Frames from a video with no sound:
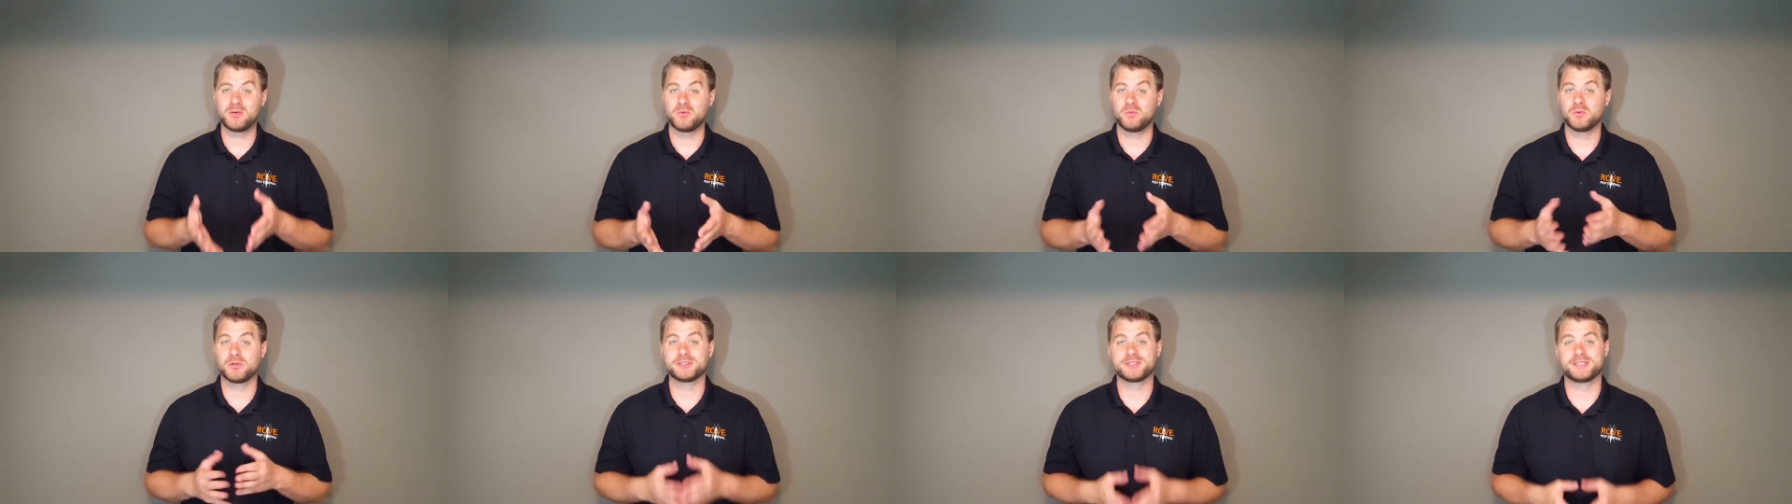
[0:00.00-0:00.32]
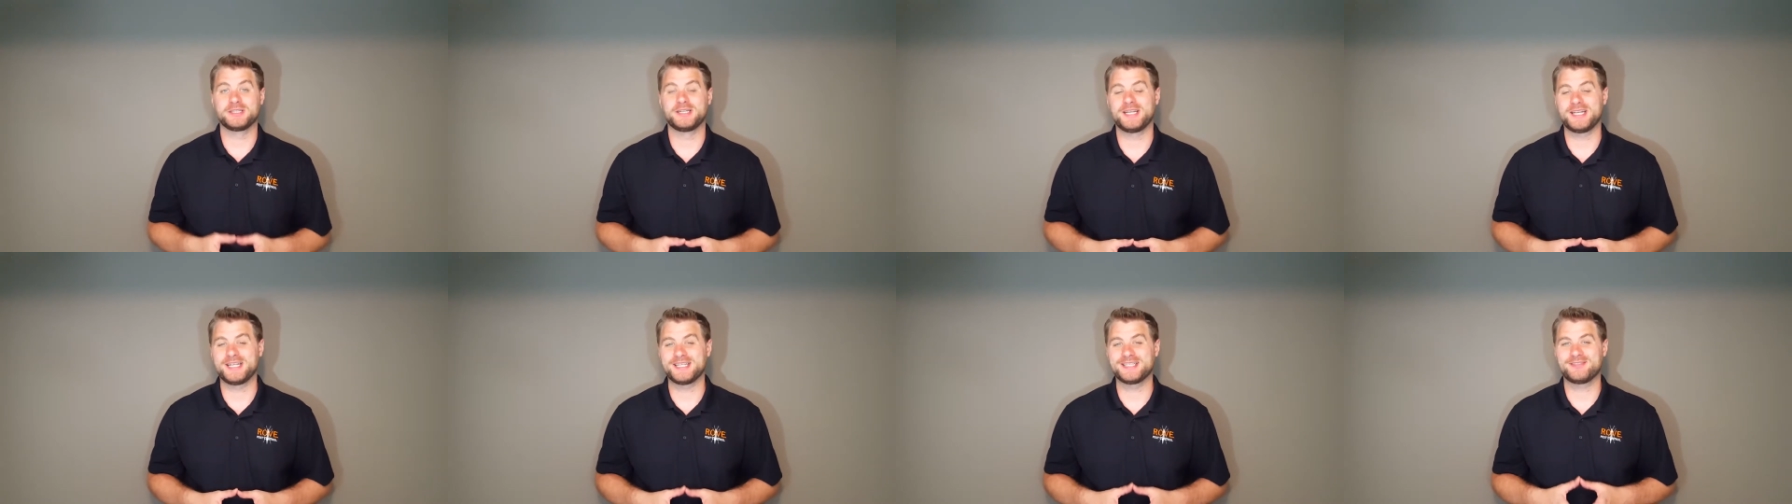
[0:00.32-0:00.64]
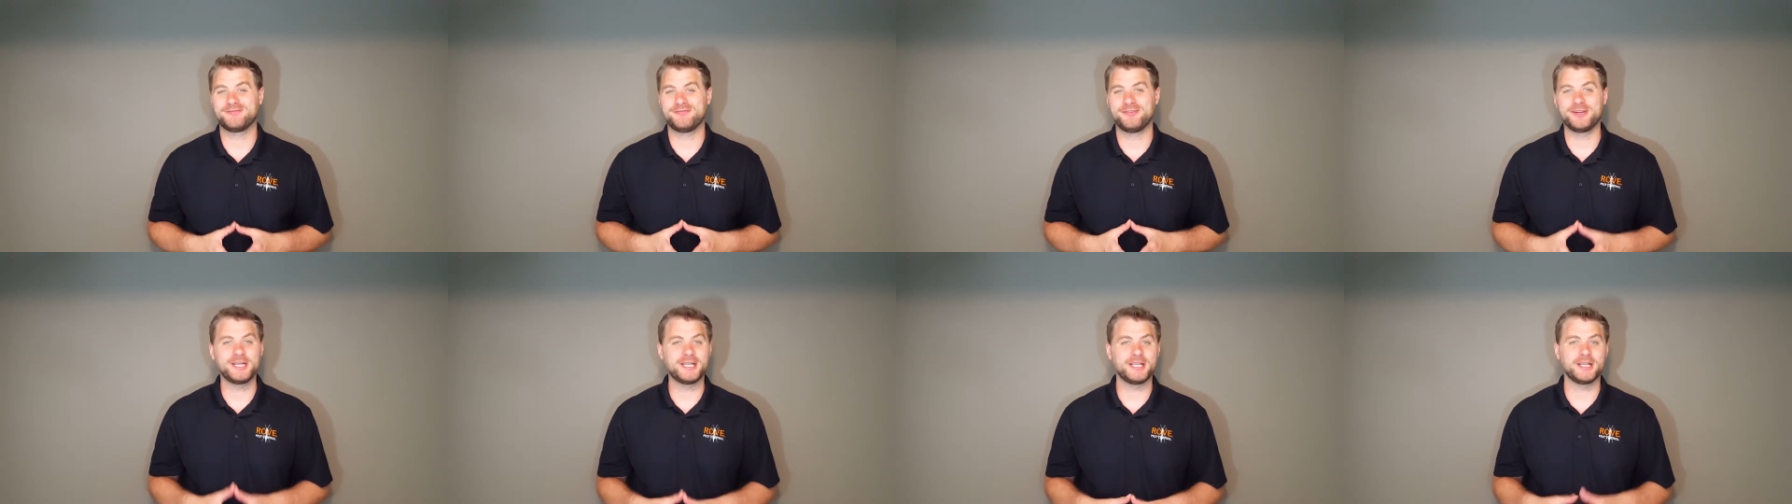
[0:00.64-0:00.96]
Well,
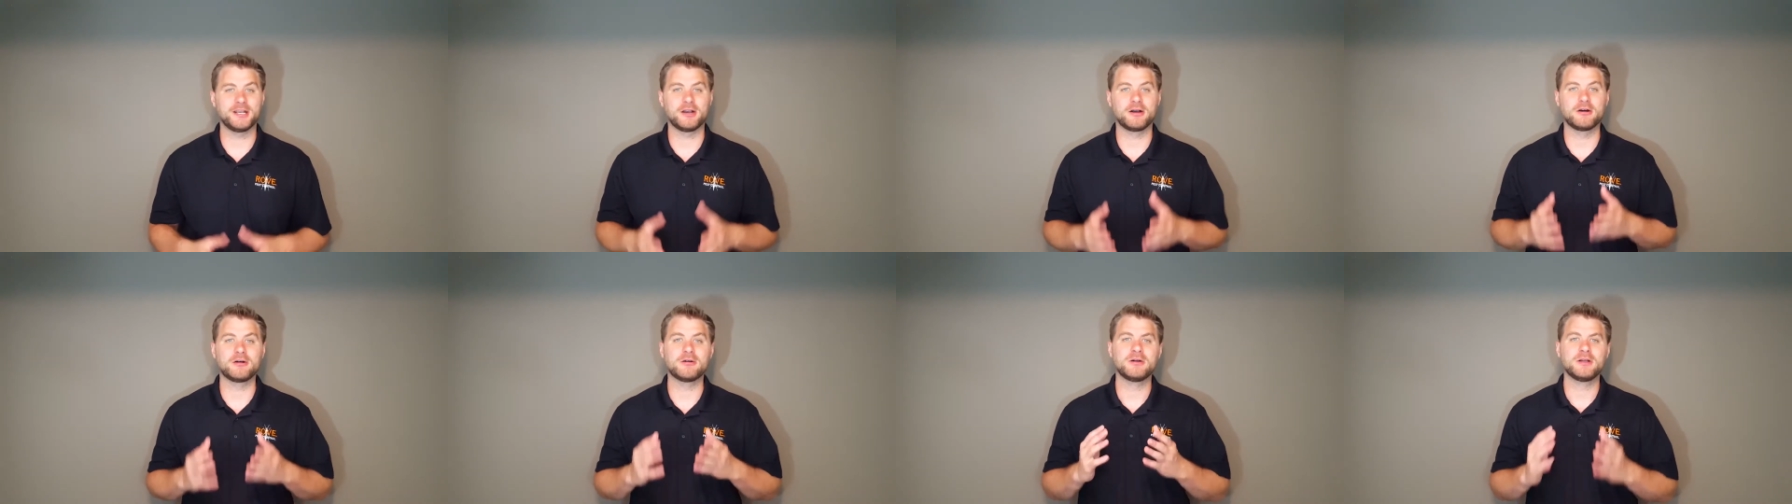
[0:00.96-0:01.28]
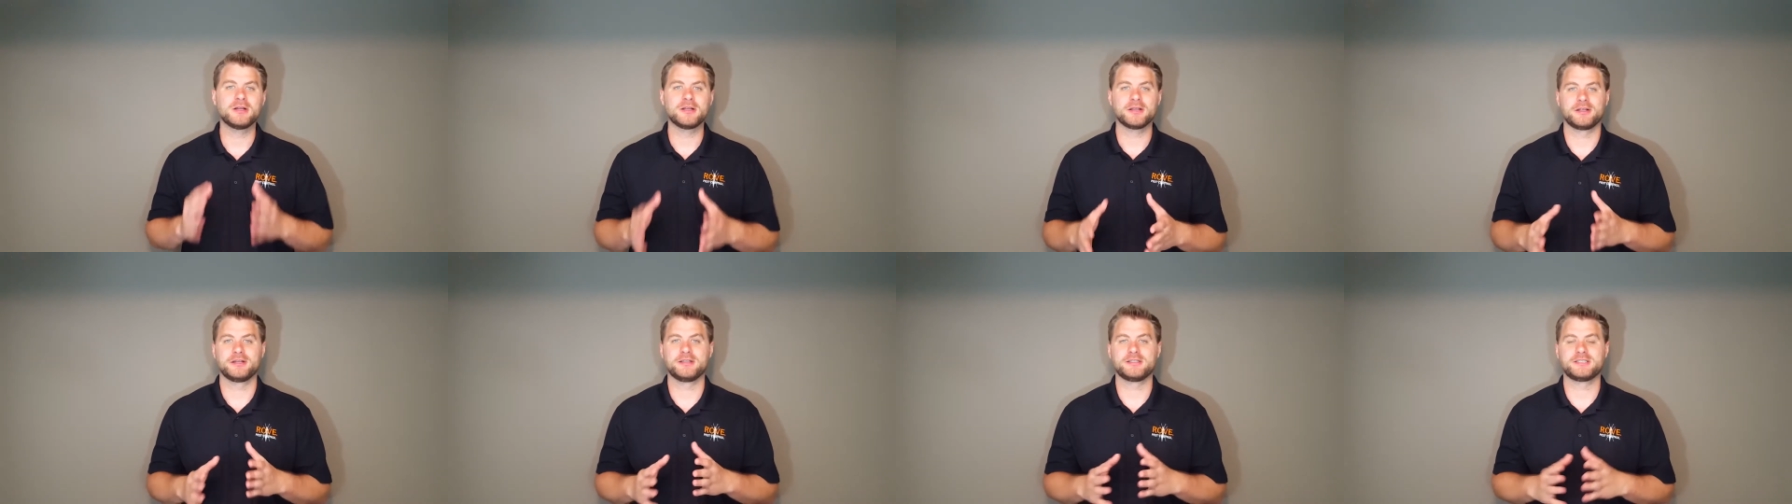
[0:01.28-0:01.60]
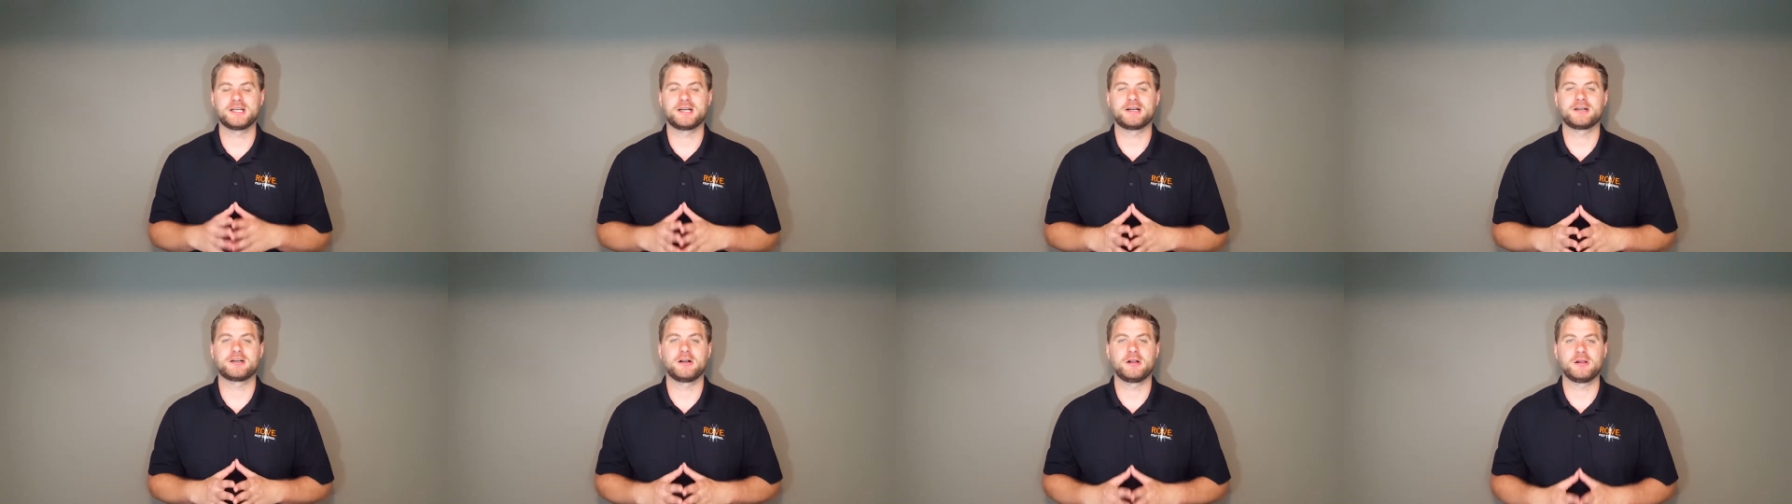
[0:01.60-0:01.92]
today's video, I'm going to
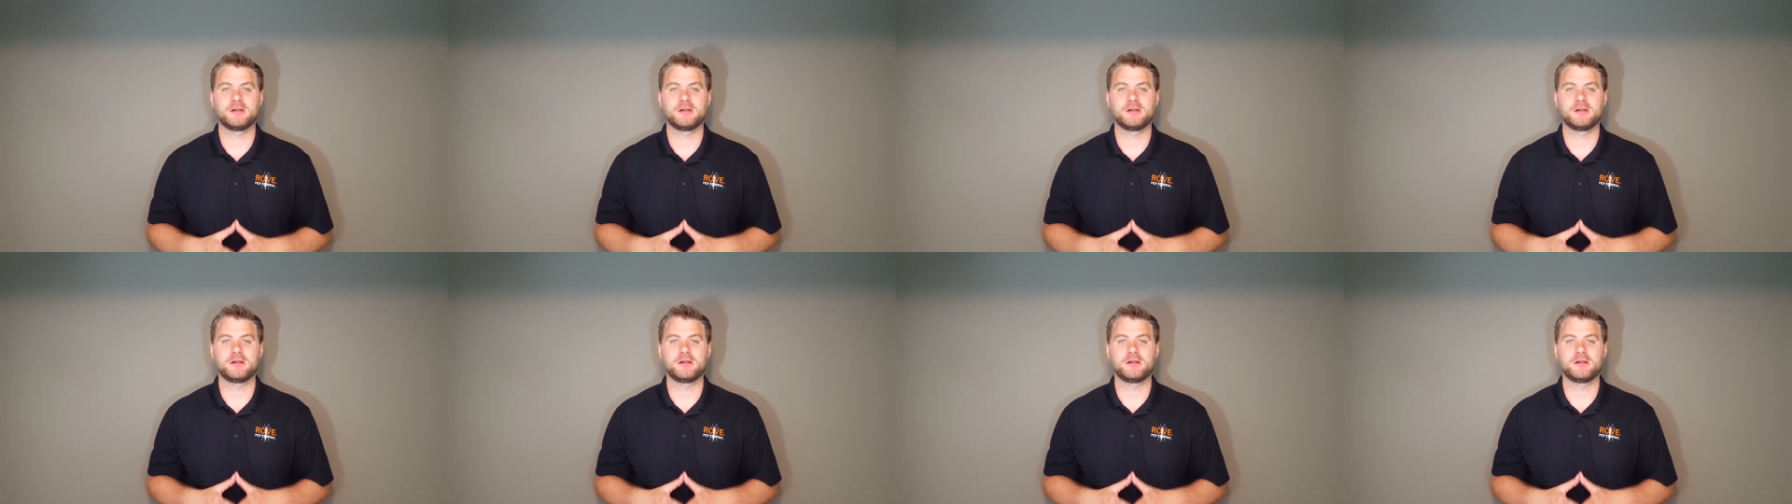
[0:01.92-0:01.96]
talk